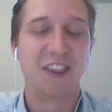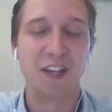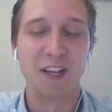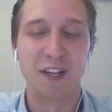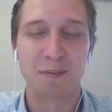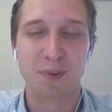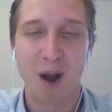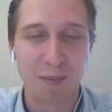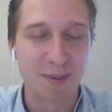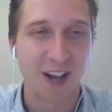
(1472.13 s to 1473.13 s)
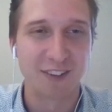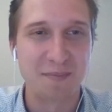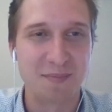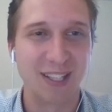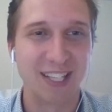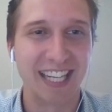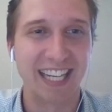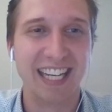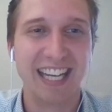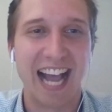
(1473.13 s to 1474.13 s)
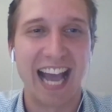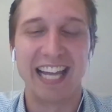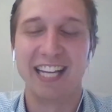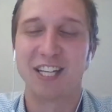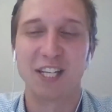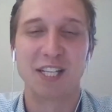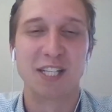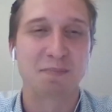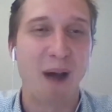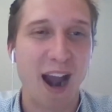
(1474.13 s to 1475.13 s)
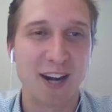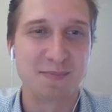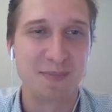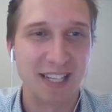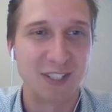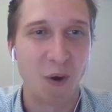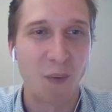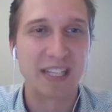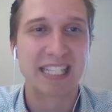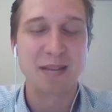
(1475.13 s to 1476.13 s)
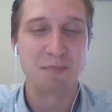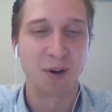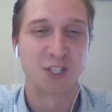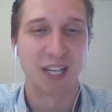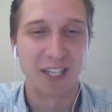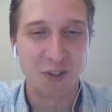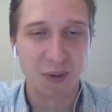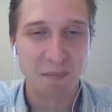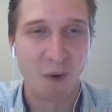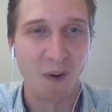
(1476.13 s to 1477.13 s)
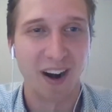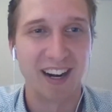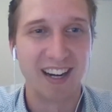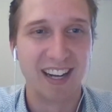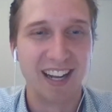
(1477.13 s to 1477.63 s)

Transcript: your problem-solving ability, and it inspires me to always keep pushing and doing more.